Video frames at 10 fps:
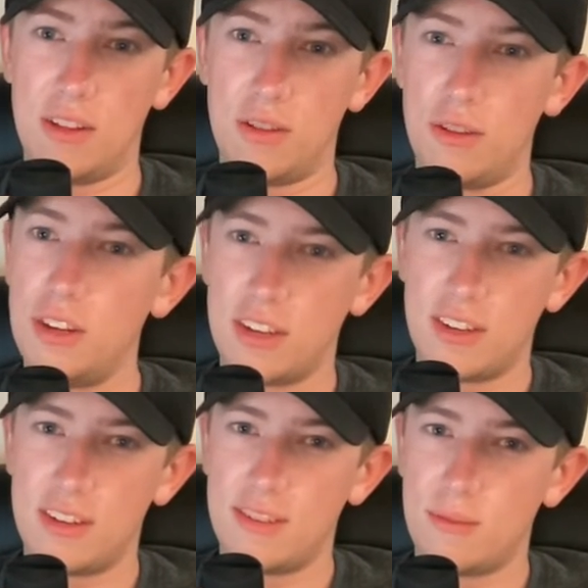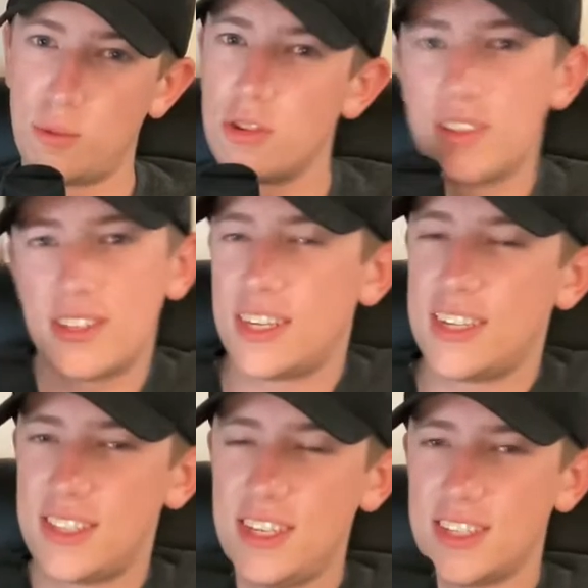Look, we're
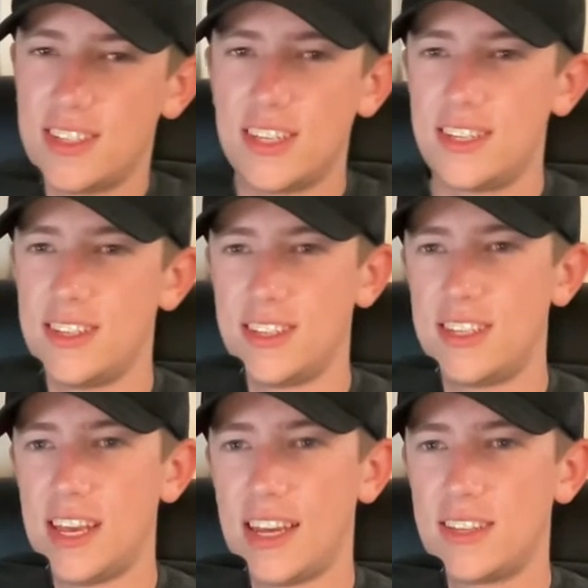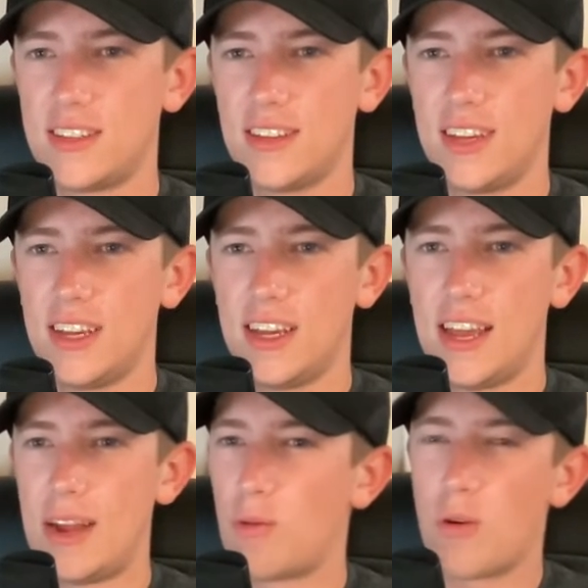60 and 66,
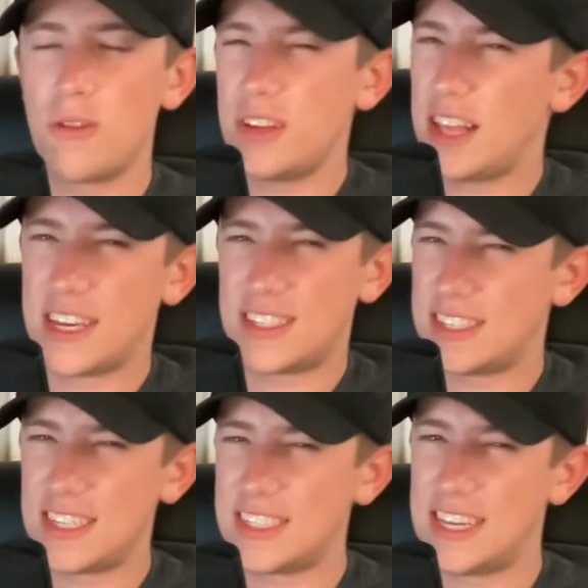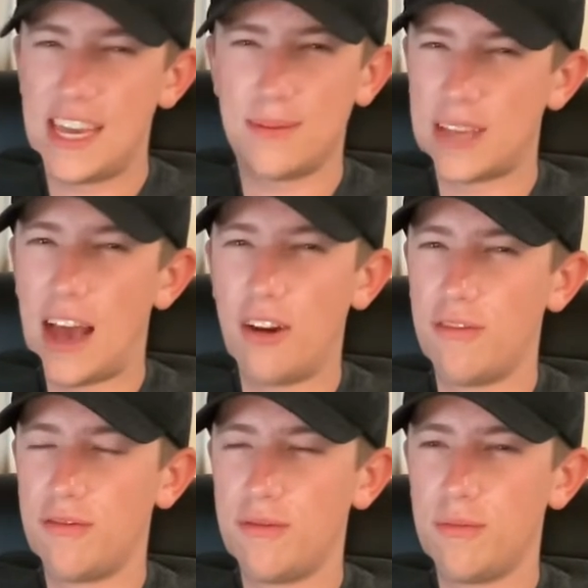and we're only 6 games out
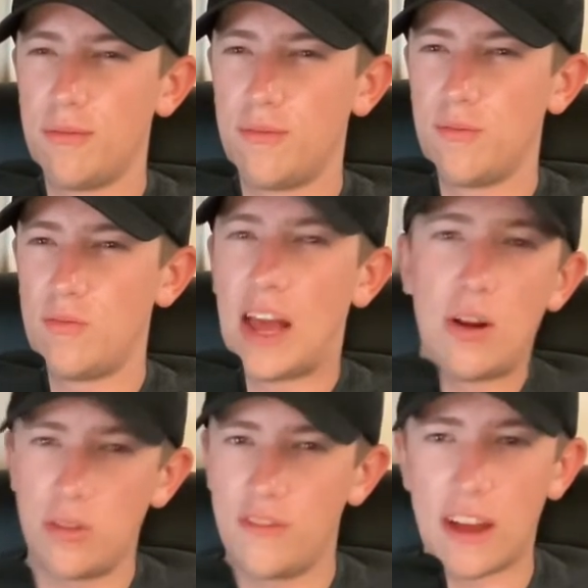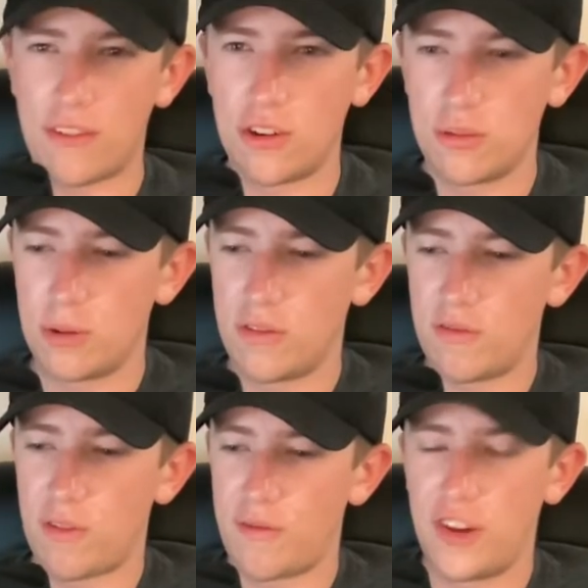of not only 500, but
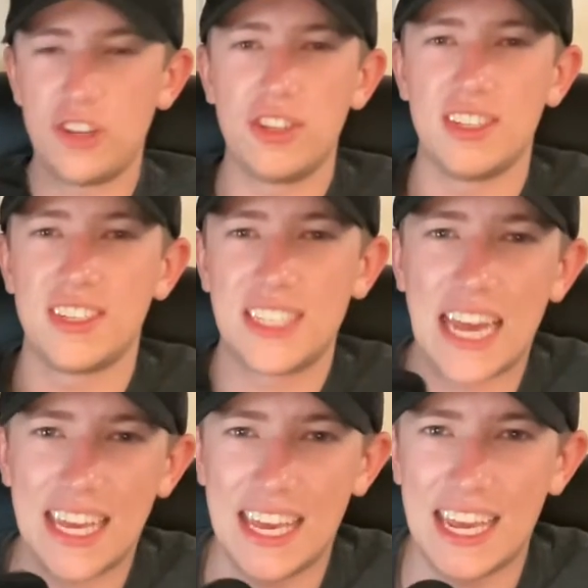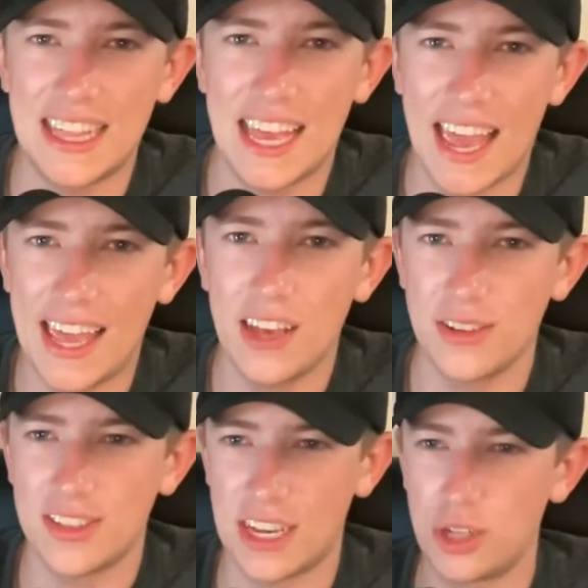from finishing second in the AL
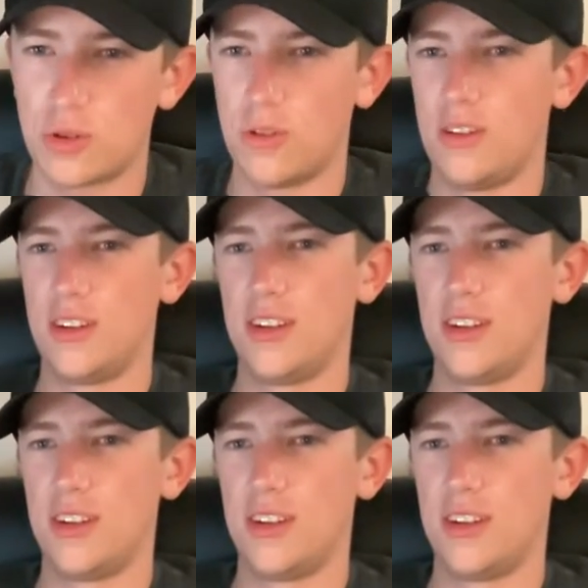Central.